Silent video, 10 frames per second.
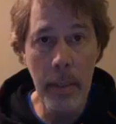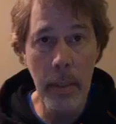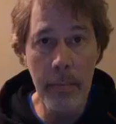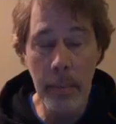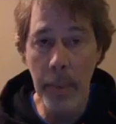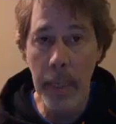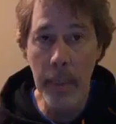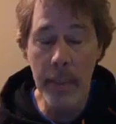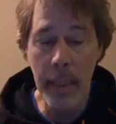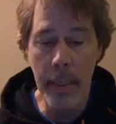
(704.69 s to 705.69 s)
You don't have to pay
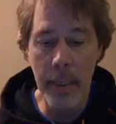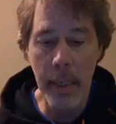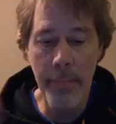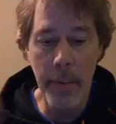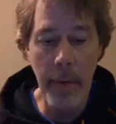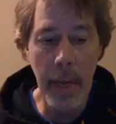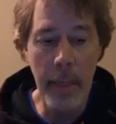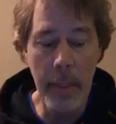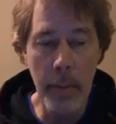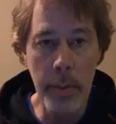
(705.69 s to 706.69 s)
a thing. If you're out
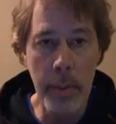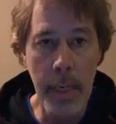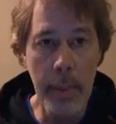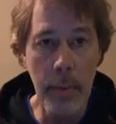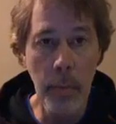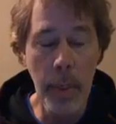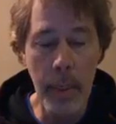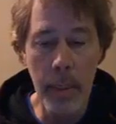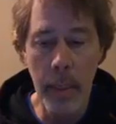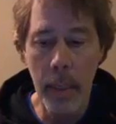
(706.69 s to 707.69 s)
of the USA and you
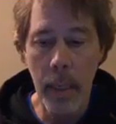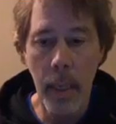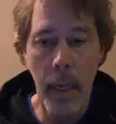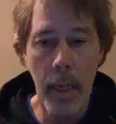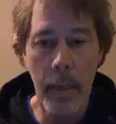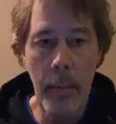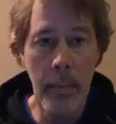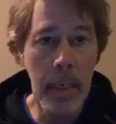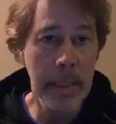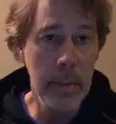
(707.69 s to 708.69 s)
win,
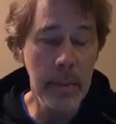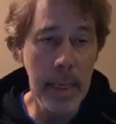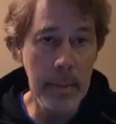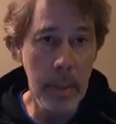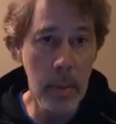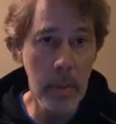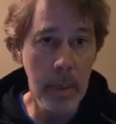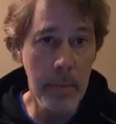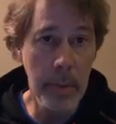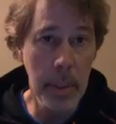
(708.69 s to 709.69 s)
I just ask that you
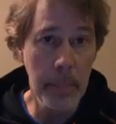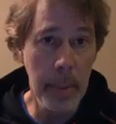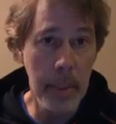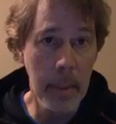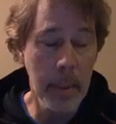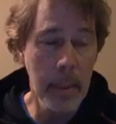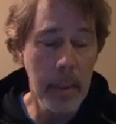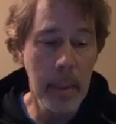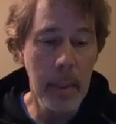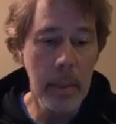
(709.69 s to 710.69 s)
cover shipping.
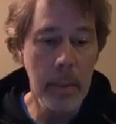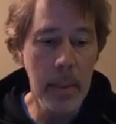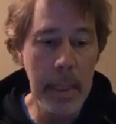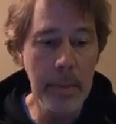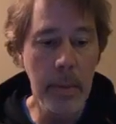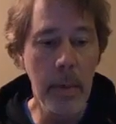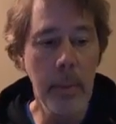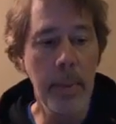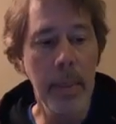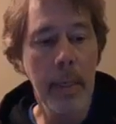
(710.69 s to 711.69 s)
So that's
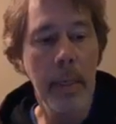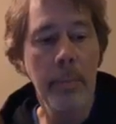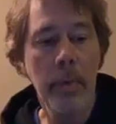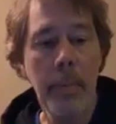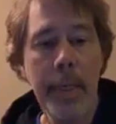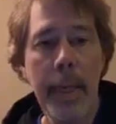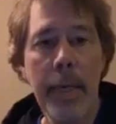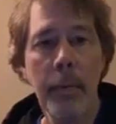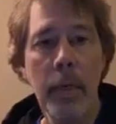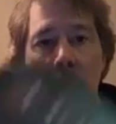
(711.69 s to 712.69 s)
all, but you'll be
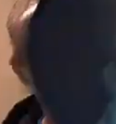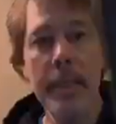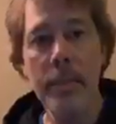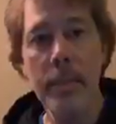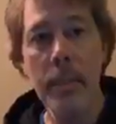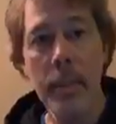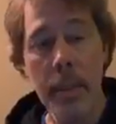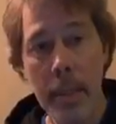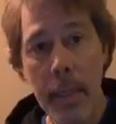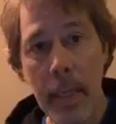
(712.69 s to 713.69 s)
getting one of these,
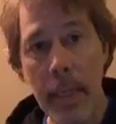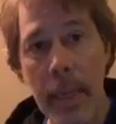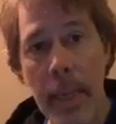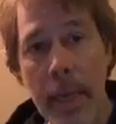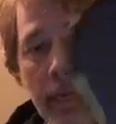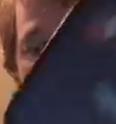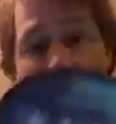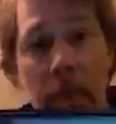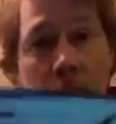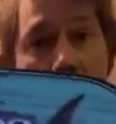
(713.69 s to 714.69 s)
and I
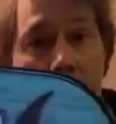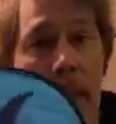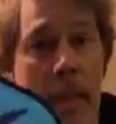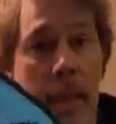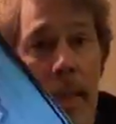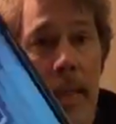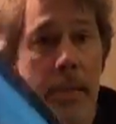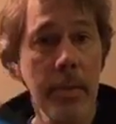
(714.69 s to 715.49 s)
think you're really gonna like it.